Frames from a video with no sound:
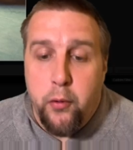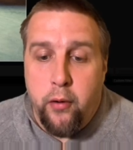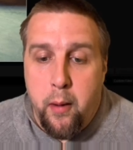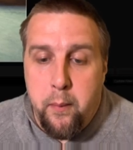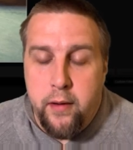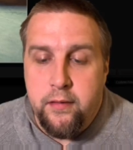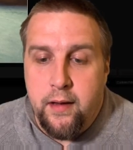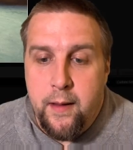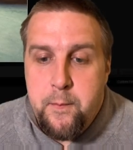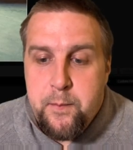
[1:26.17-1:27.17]
program
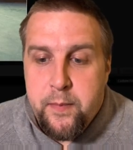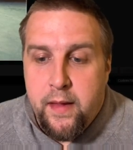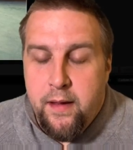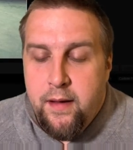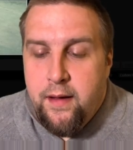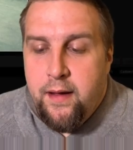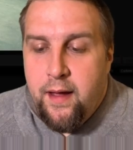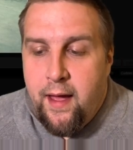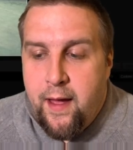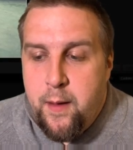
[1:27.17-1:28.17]
basically.
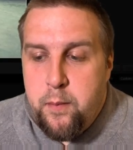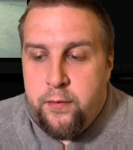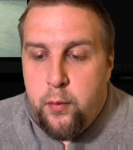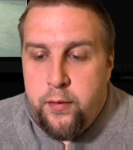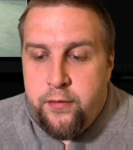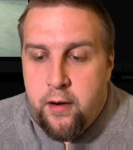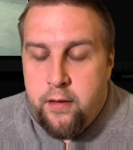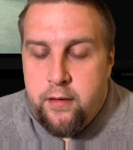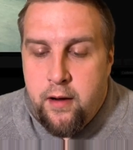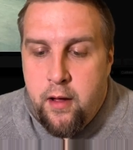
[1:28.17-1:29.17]
So we
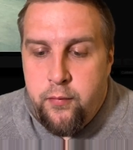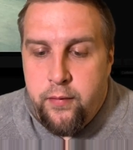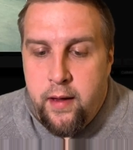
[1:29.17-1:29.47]
started off